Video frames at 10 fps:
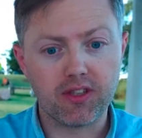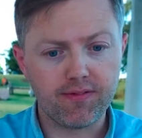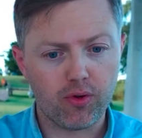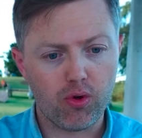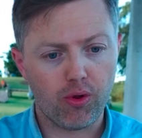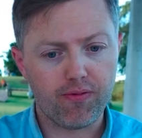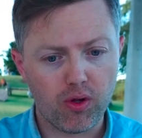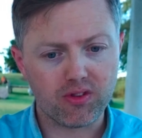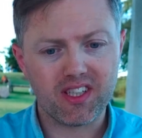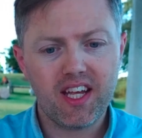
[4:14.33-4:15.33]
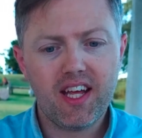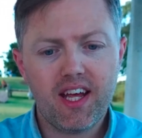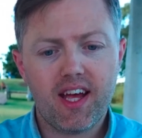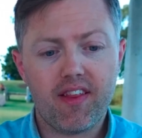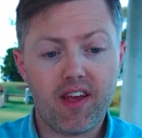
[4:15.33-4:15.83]
for Northvolt,
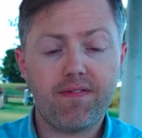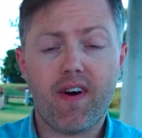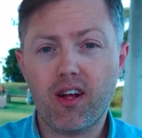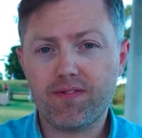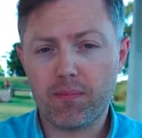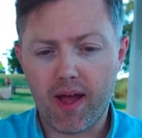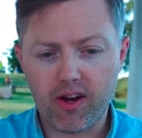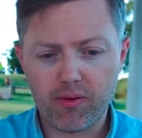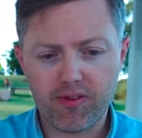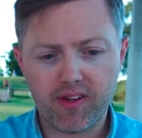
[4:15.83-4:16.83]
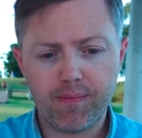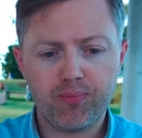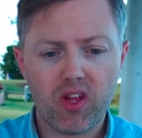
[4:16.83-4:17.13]
they filed for bankruptcy.